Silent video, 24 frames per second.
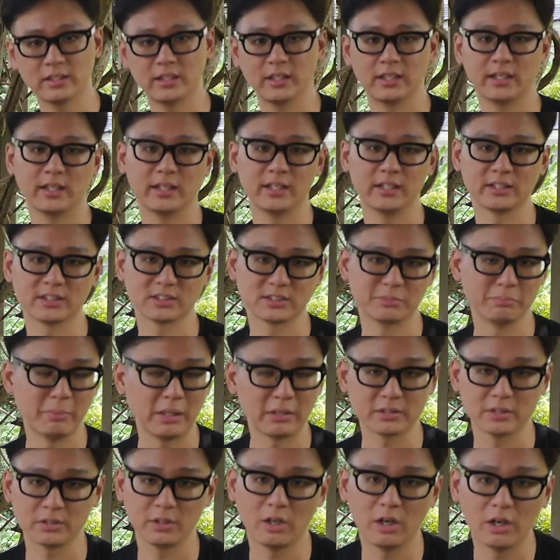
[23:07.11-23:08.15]
is
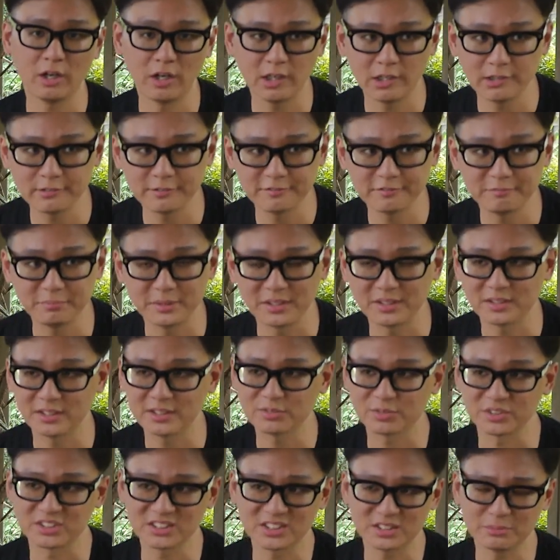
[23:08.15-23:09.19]
melted off because
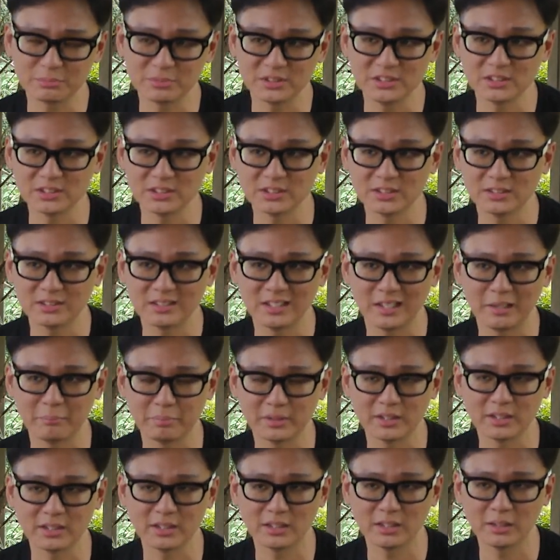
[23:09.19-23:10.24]
for some reason that
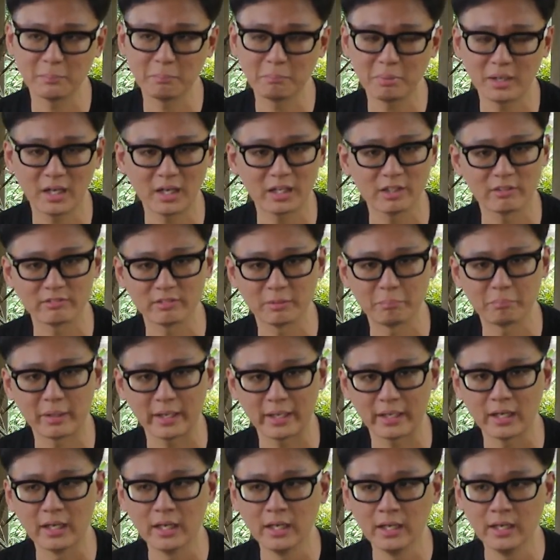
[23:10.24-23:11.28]
particular part of the
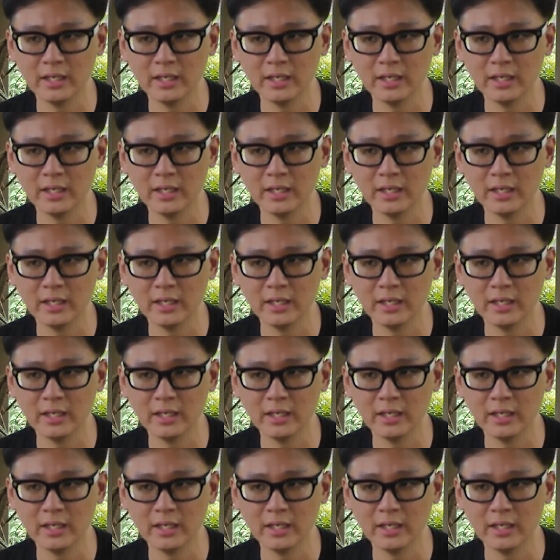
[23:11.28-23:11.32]
bike